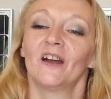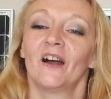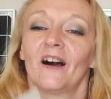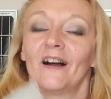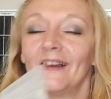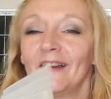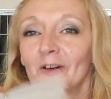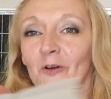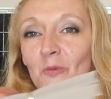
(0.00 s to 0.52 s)
a
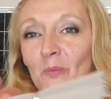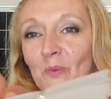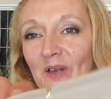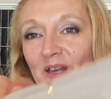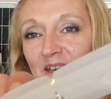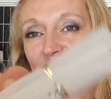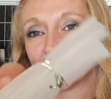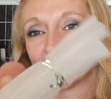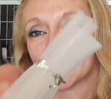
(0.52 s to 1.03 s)
little
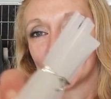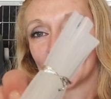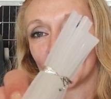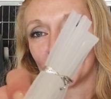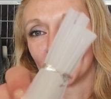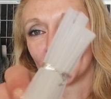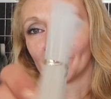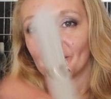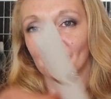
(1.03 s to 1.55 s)
piece
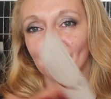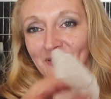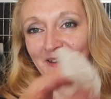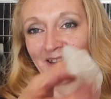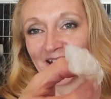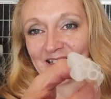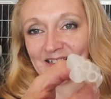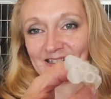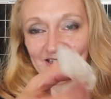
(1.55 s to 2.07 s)
of
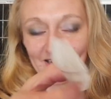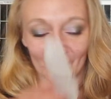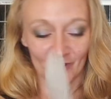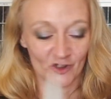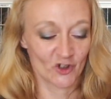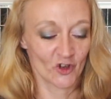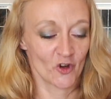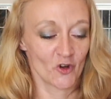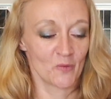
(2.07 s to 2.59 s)
plastic
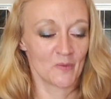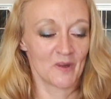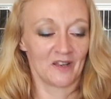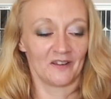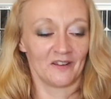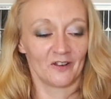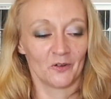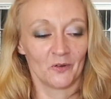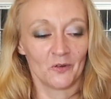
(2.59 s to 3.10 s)

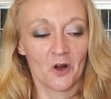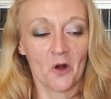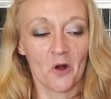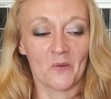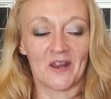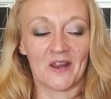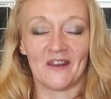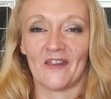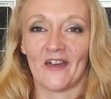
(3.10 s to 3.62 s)
tubing that will go
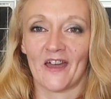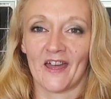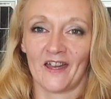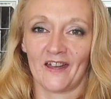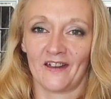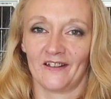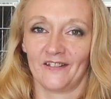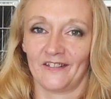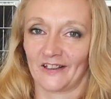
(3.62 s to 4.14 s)
in
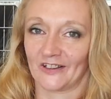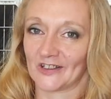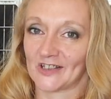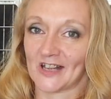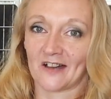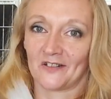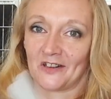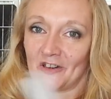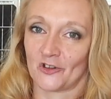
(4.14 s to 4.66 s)
there and then go
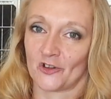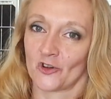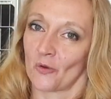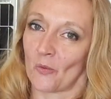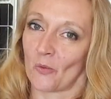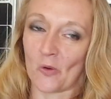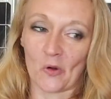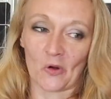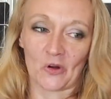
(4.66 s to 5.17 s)
down into your
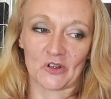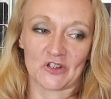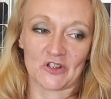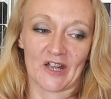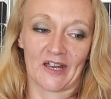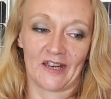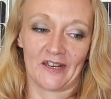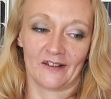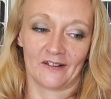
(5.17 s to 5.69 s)
water
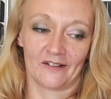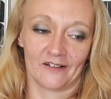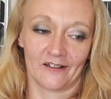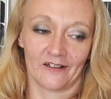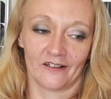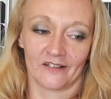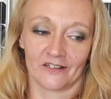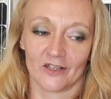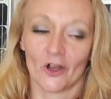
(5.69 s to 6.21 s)
container,
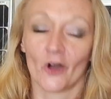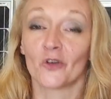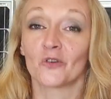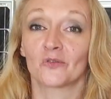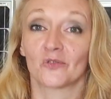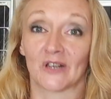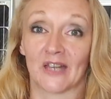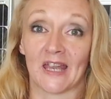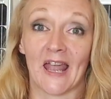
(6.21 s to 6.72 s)
and
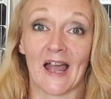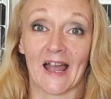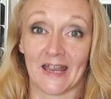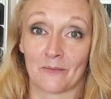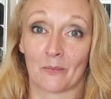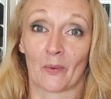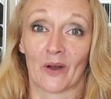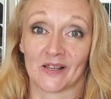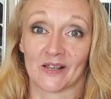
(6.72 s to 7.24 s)
hopefully, hey
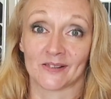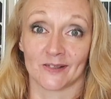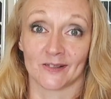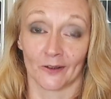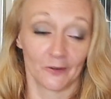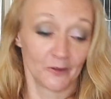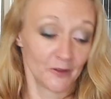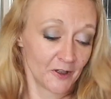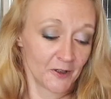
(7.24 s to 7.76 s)

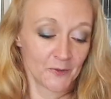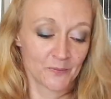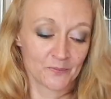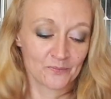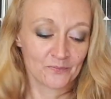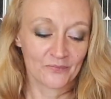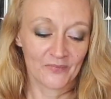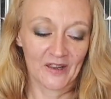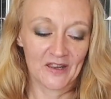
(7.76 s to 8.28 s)
presto,
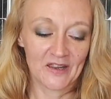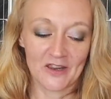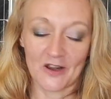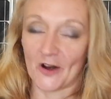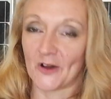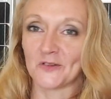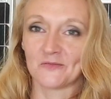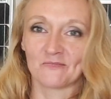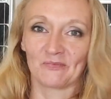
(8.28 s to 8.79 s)
you
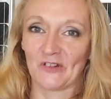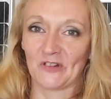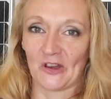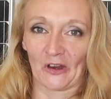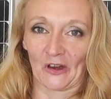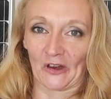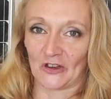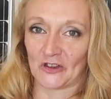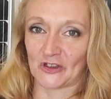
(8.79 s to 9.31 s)
know,
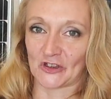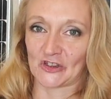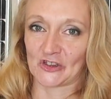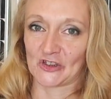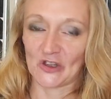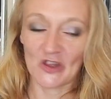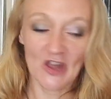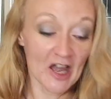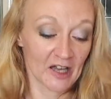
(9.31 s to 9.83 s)
you can just
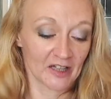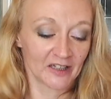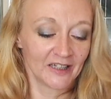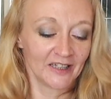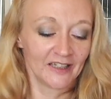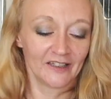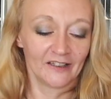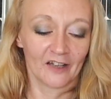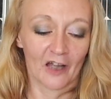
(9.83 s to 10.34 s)
do that.
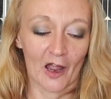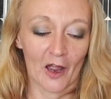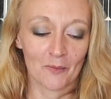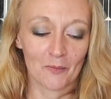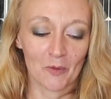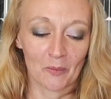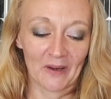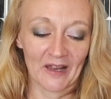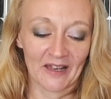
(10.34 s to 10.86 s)

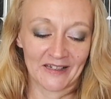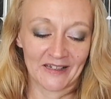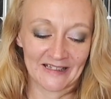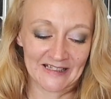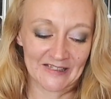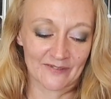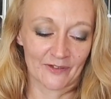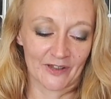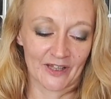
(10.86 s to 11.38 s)
My plan
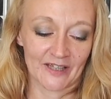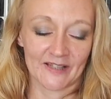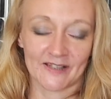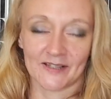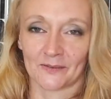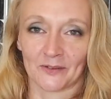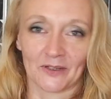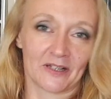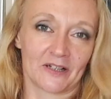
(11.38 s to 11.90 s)
is for this,
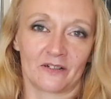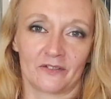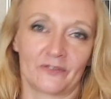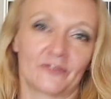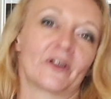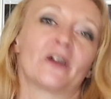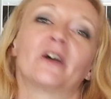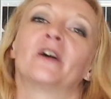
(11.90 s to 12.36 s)
I'm going to have,